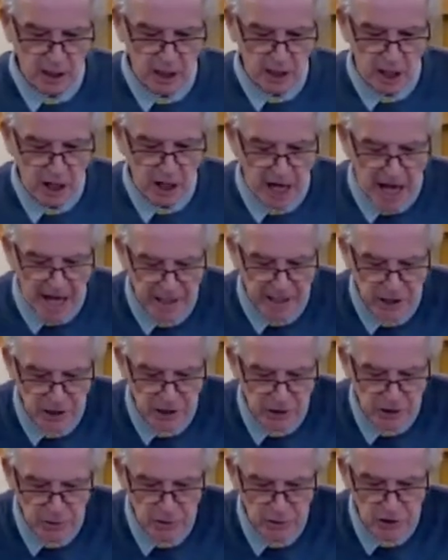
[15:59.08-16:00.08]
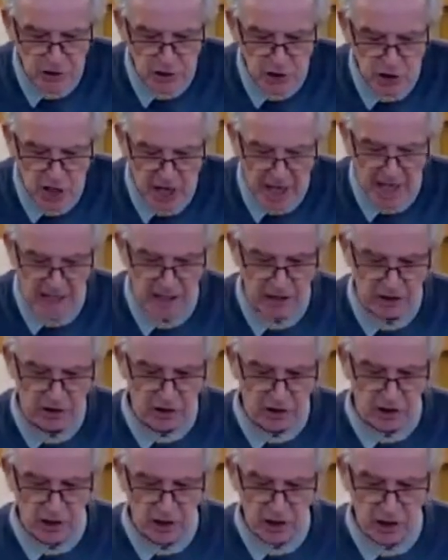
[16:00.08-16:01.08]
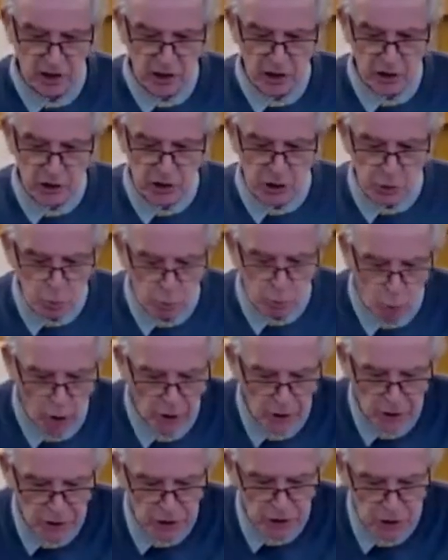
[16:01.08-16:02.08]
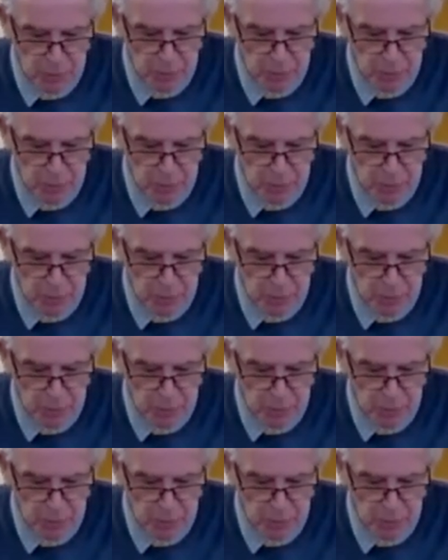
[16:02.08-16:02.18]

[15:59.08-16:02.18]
Her attitude has changed. She wants to